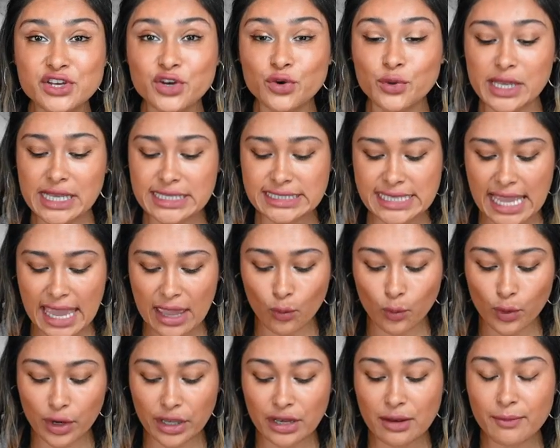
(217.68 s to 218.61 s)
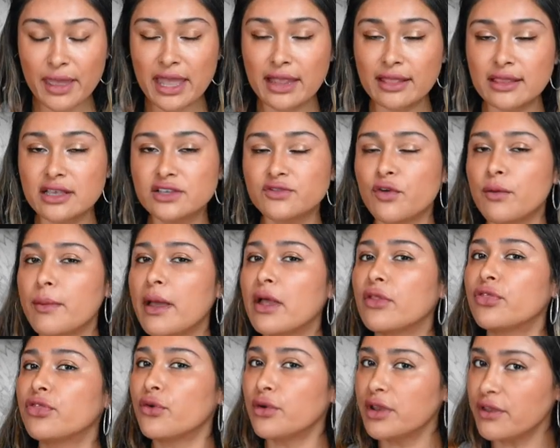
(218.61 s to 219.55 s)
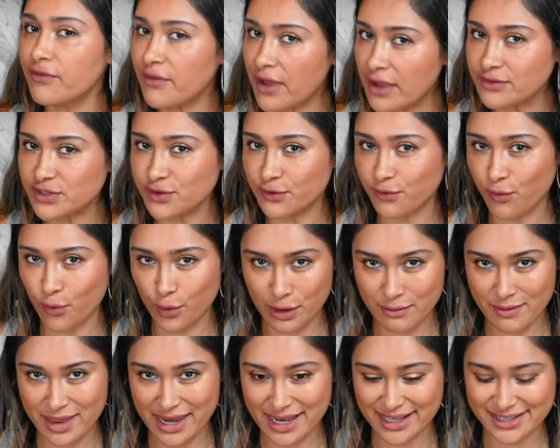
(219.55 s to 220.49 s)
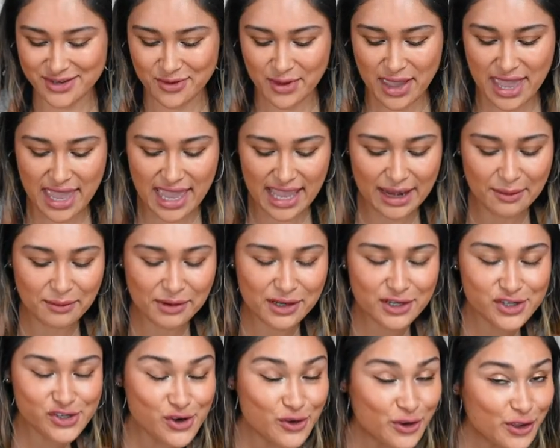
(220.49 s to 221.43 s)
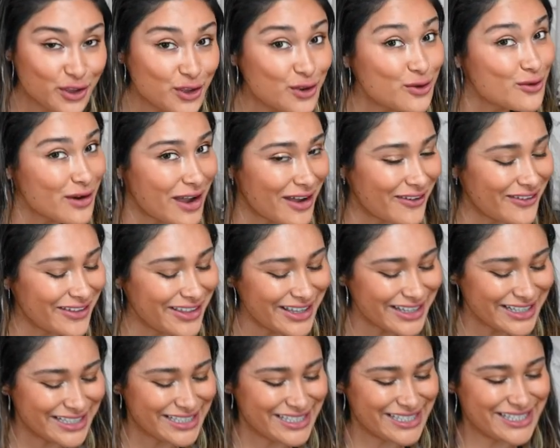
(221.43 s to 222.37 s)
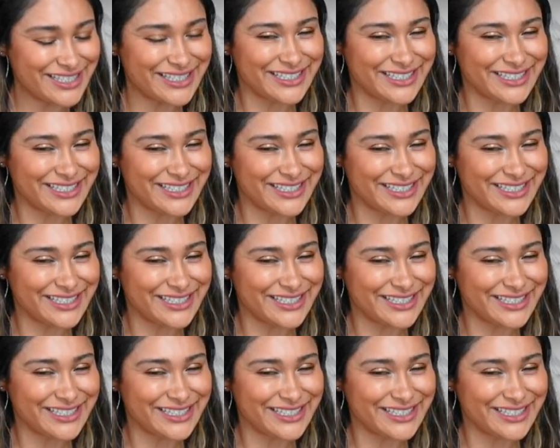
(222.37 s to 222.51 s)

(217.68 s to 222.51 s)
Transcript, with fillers: degrees and we're gonna bake this for about 35 to 40 minutes, okay? And I'm gonna show you how it looks.